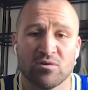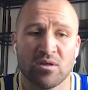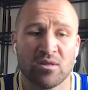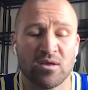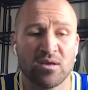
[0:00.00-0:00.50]
I
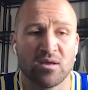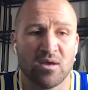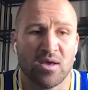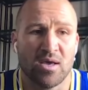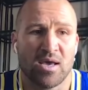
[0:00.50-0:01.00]
think
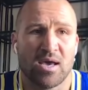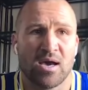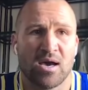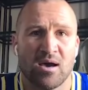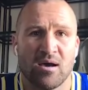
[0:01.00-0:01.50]

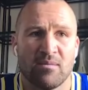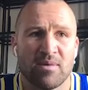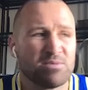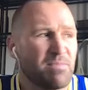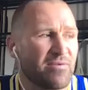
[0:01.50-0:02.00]
um,
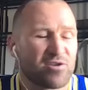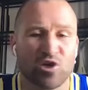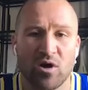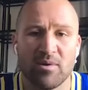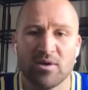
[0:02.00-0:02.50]
he's made the
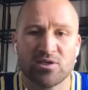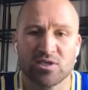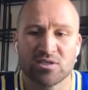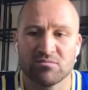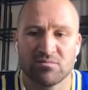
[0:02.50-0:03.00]
time here
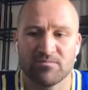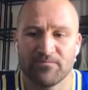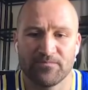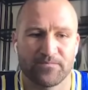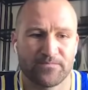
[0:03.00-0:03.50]
just
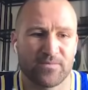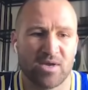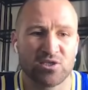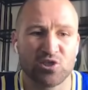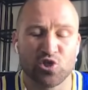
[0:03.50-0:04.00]

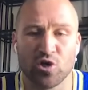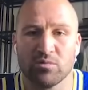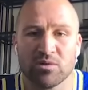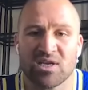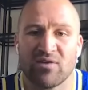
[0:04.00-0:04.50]
as
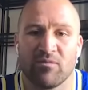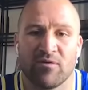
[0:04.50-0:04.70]
enjoyable as having my